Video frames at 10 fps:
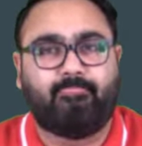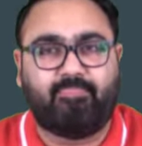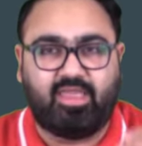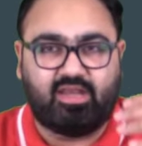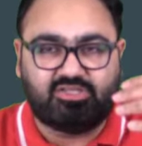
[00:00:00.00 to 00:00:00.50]

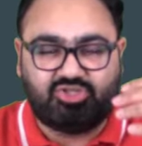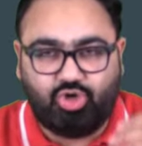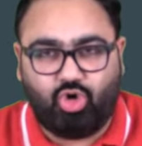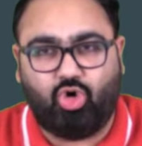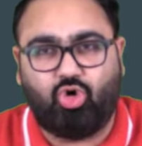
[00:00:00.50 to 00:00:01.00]
there is
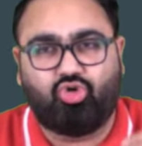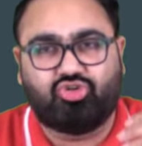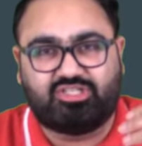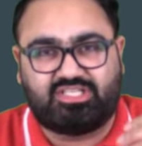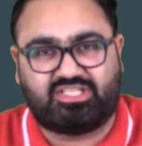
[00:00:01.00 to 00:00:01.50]
no
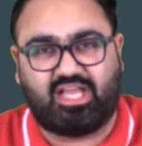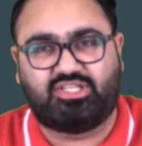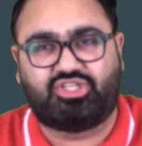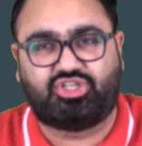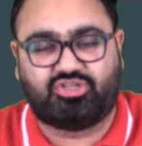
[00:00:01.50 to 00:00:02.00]

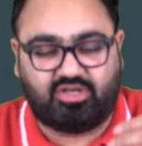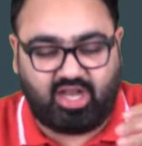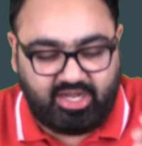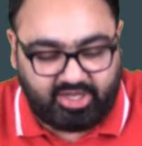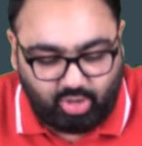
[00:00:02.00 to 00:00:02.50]
such
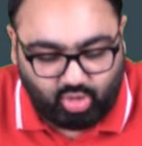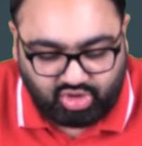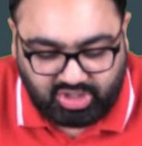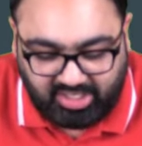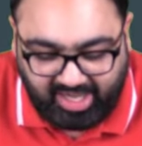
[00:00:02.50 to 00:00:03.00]

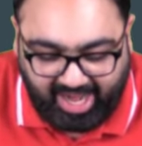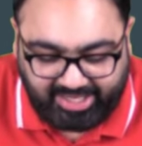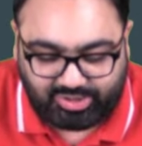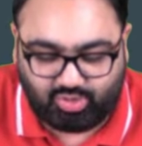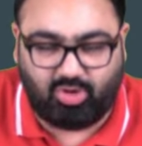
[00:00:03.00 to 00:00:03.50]
conclusion
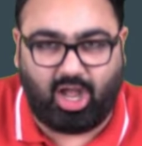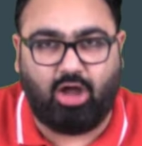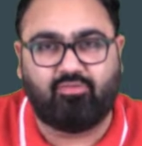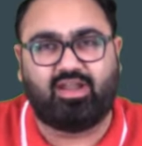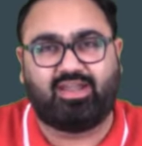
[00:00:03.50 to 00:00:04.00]
as to
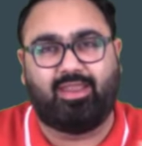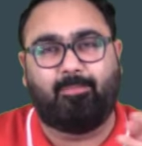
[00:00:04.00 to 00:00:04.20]
how will it